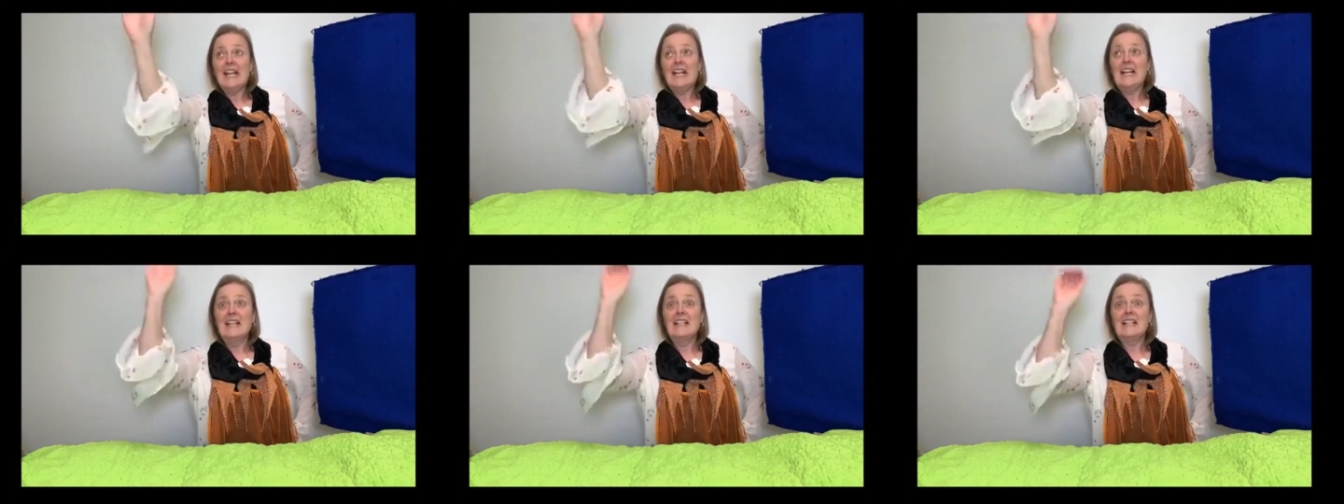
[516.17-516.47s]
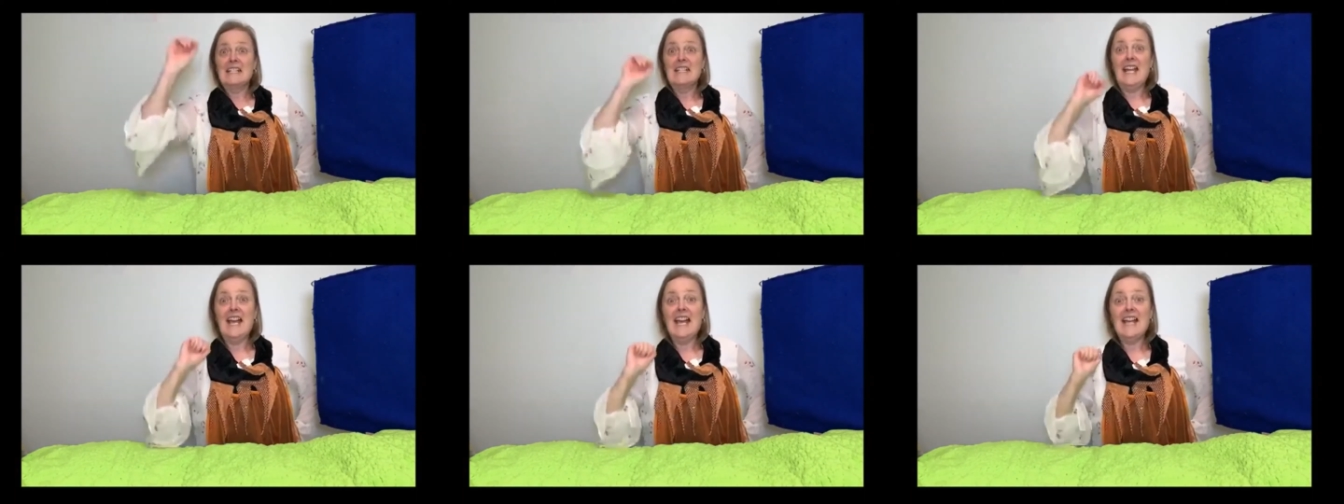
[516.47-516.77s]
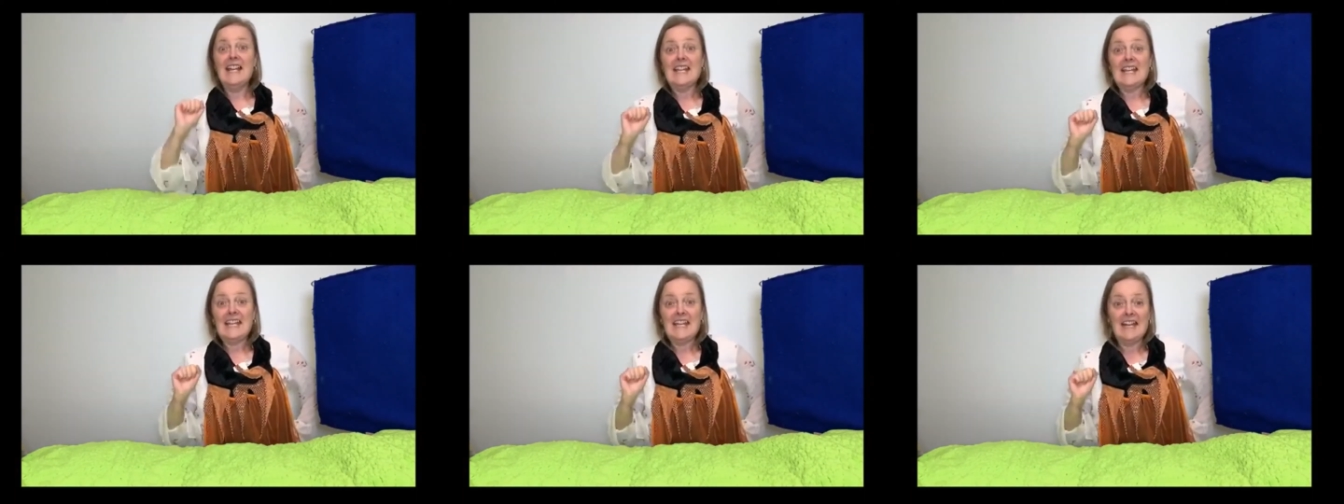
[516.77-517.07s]

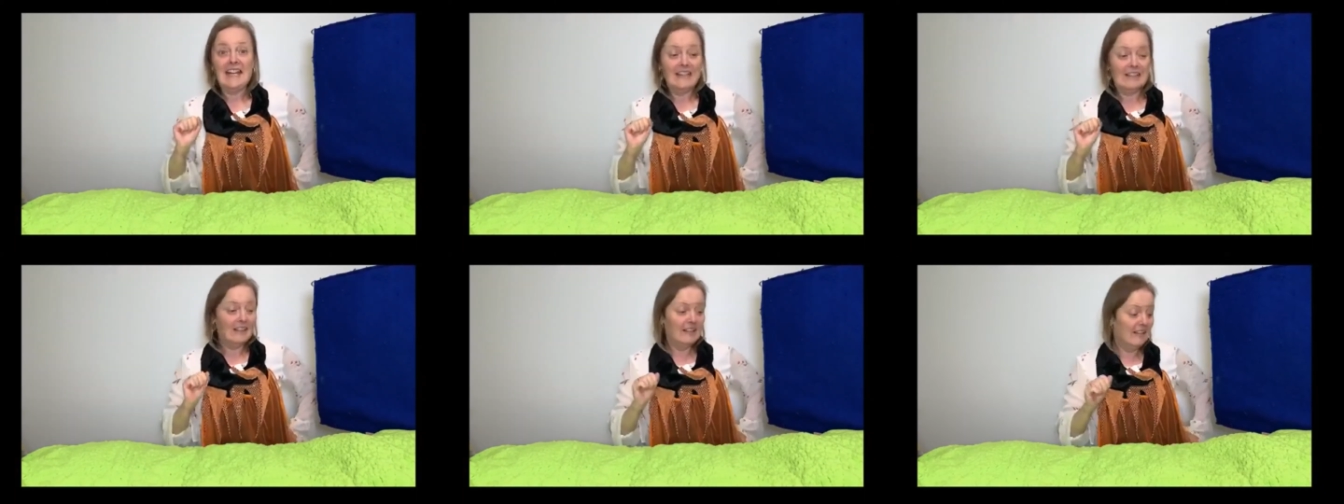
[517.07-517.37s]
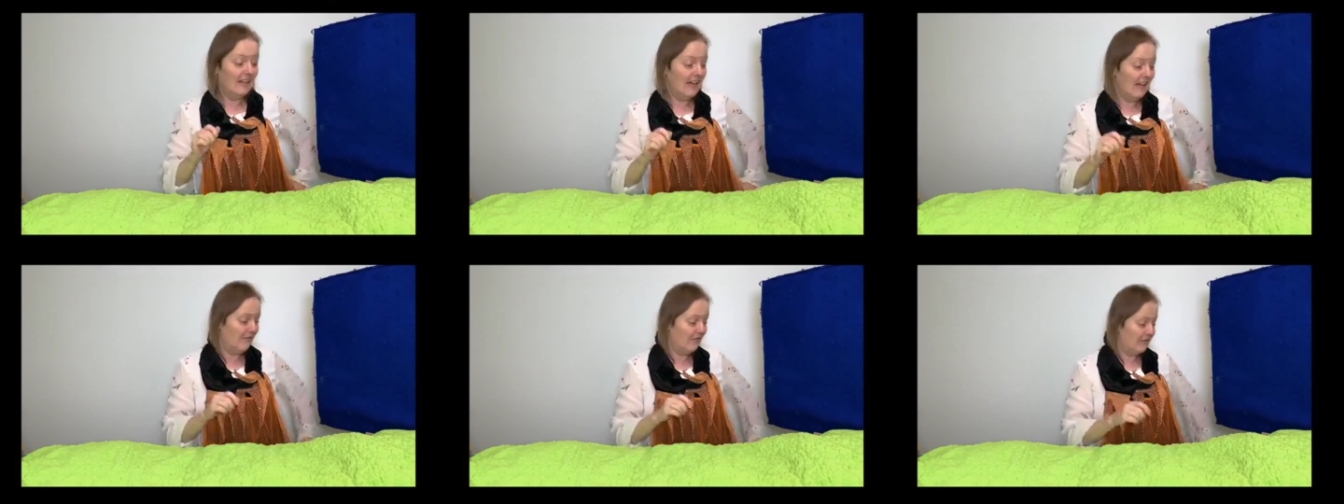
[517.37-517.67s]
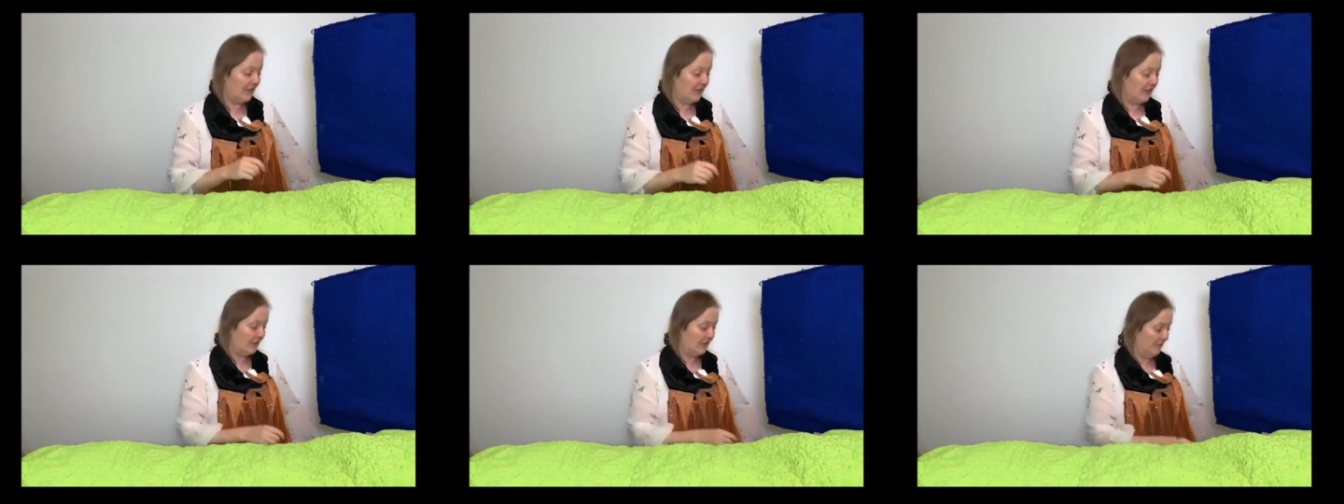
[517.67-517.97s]
Daddy, I love you